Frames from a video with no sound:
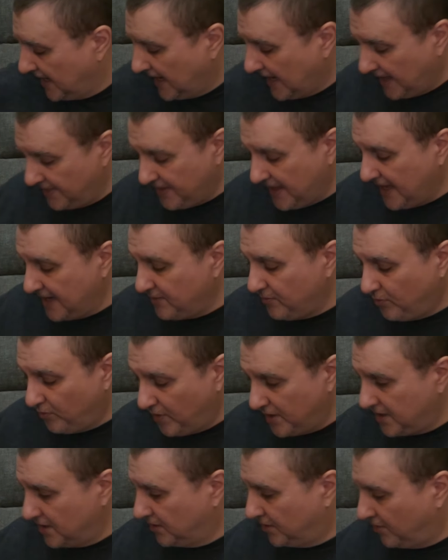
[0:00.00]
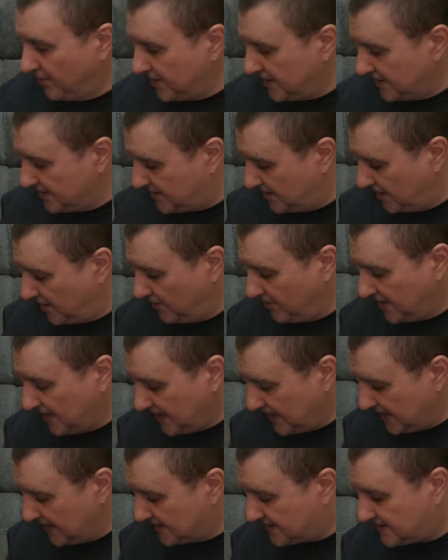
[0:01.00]
And then when you load it into the unit,
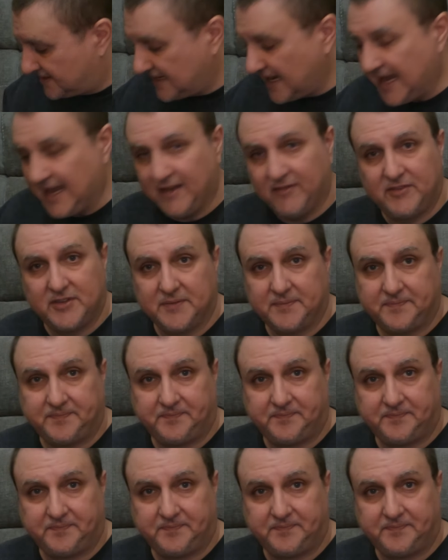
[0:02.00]
it's saved.